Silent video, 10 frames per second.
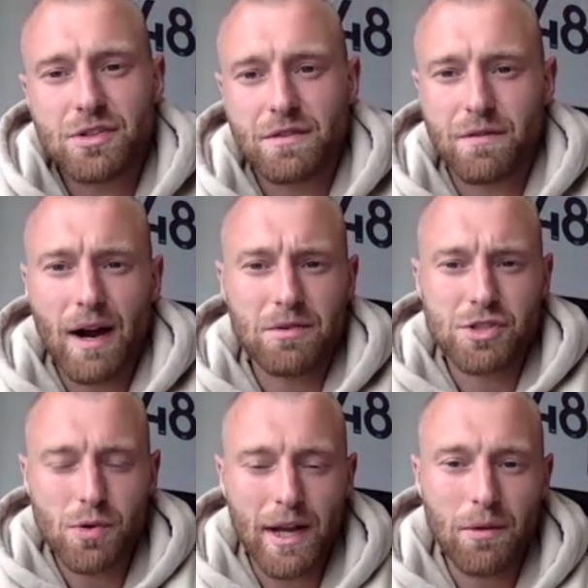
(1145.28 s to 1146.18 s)
of, I was
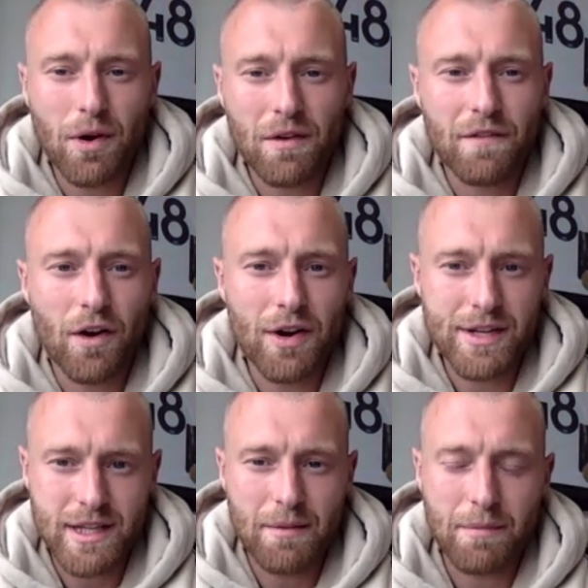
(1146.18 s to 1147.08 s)
21 at
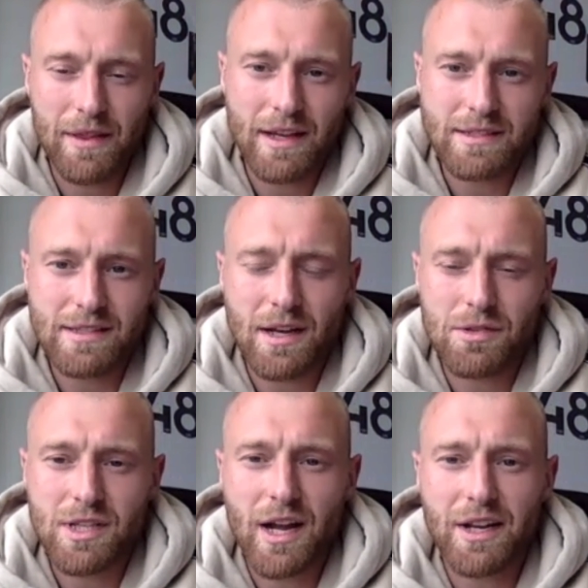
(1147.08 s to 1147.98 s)
Forest and I've been there since I
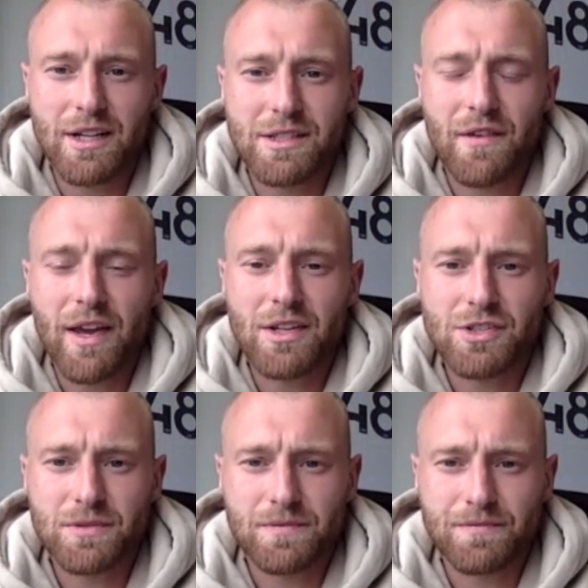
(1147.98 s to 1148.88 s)
was 9 years of age.